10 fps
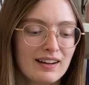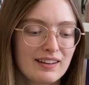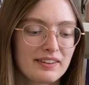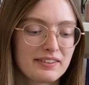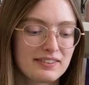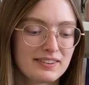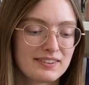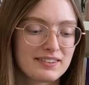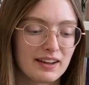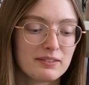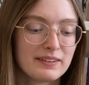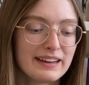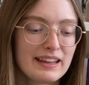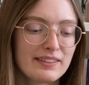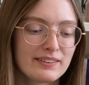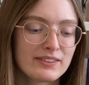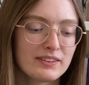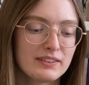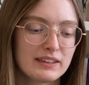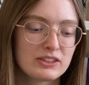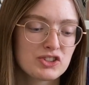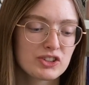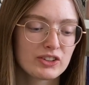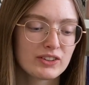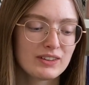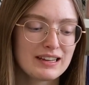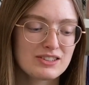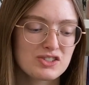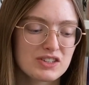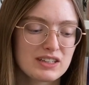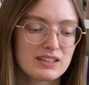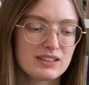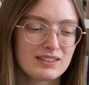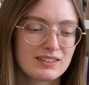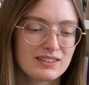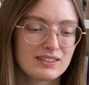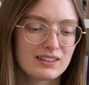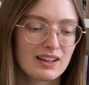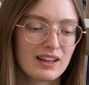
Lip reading: stuff in it. There's little like journal entries,